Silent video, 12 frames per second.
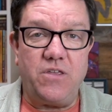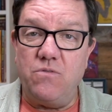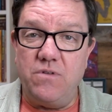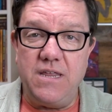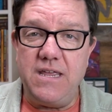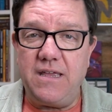
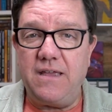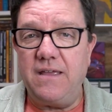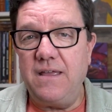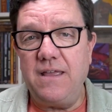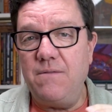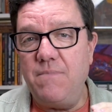
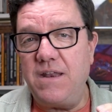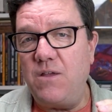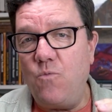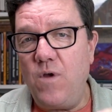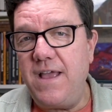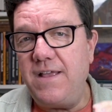unique in many
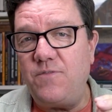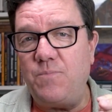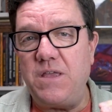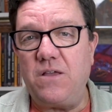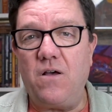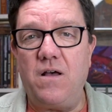ways
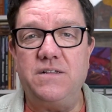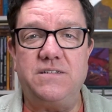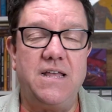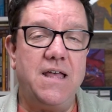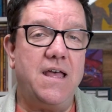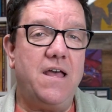because